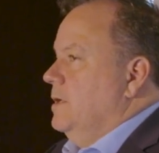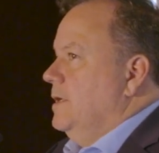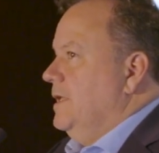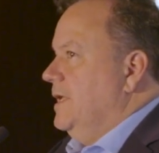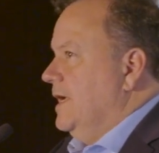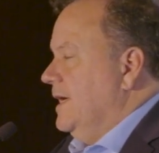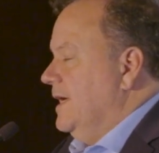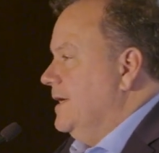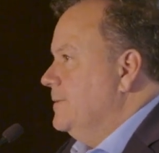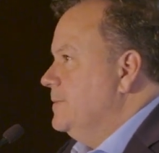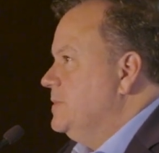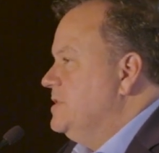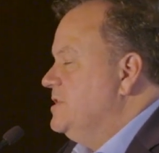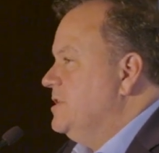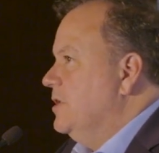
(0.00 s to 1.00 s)
Yeah.
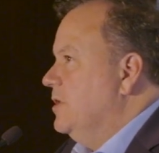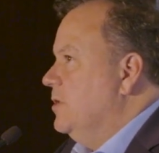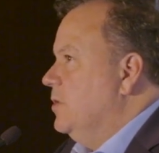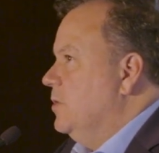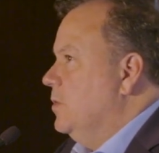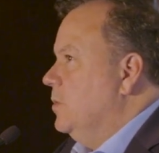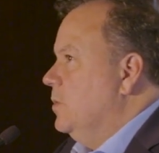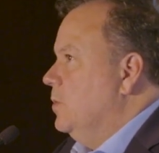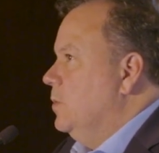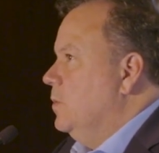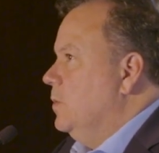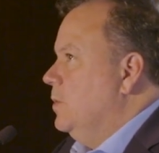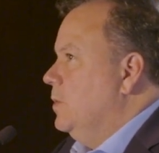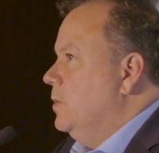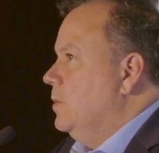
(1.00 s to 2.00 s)
So
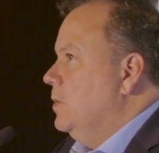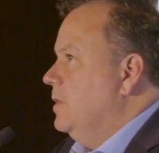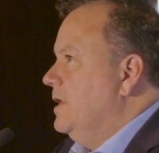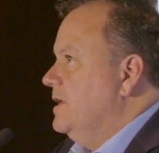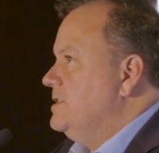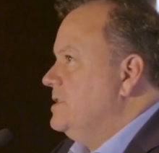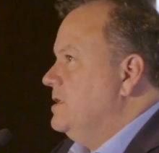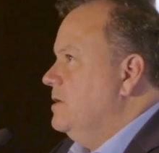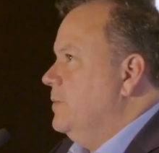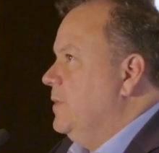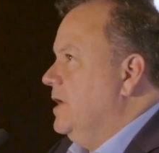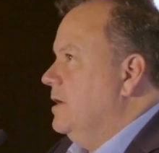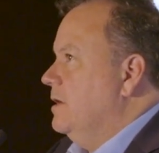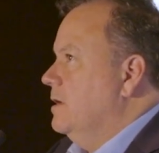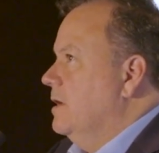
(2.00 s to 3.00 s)
let's come
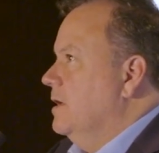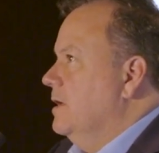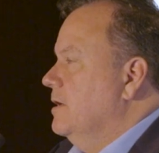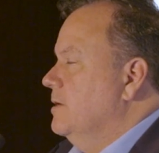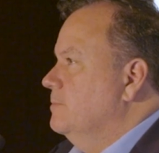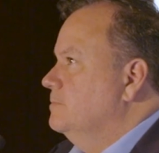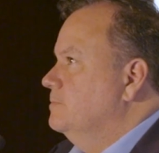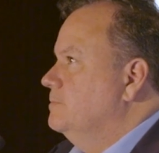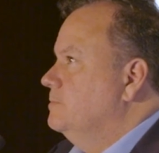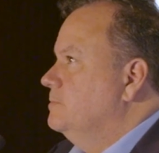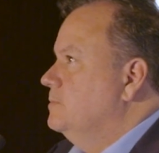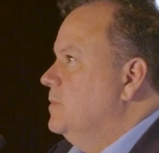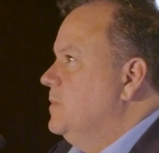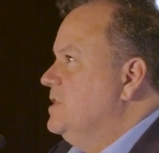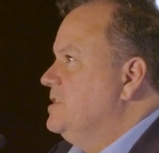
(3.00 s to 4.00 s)
out.
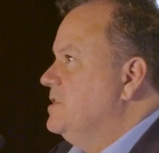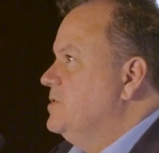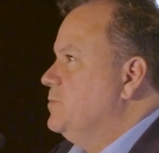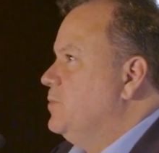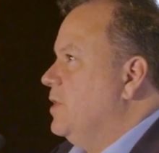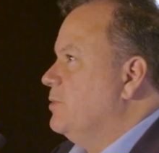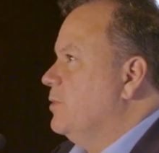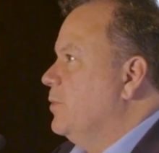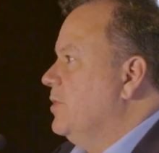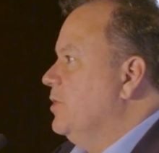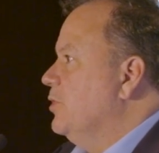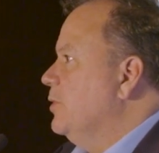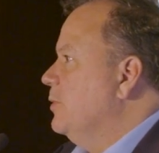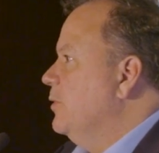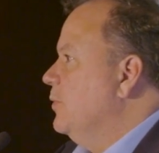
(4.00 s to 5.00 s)
This is probably a
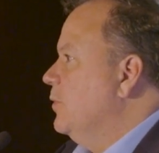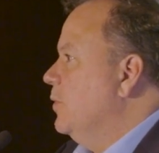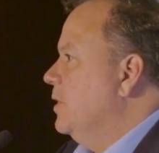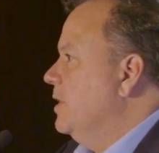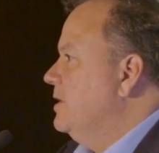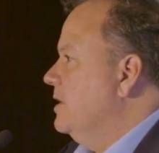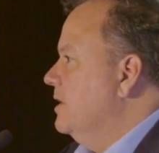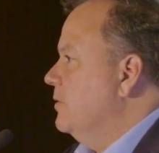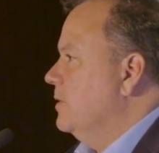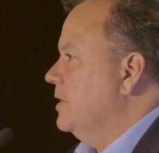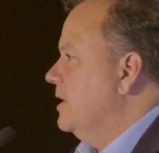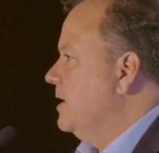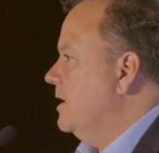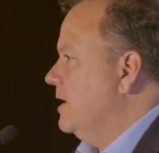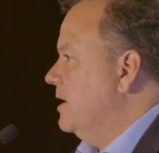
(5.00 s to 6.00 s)
little bit more, you know,
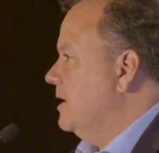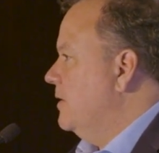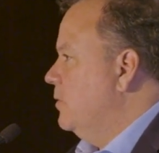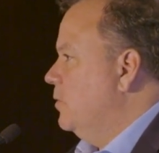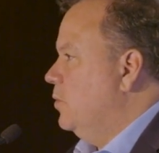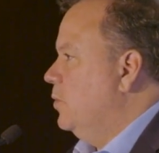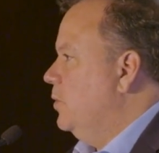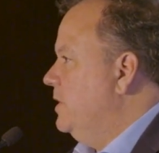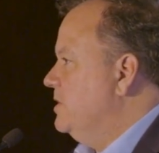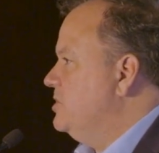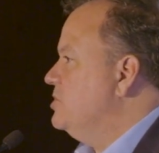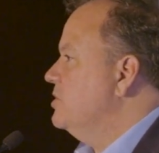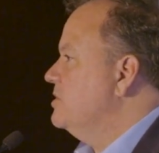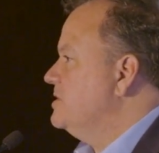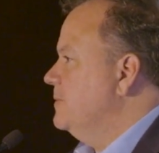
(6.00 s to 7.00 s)
we could
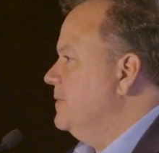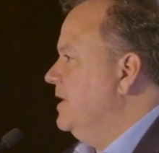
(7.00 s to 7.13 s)
share some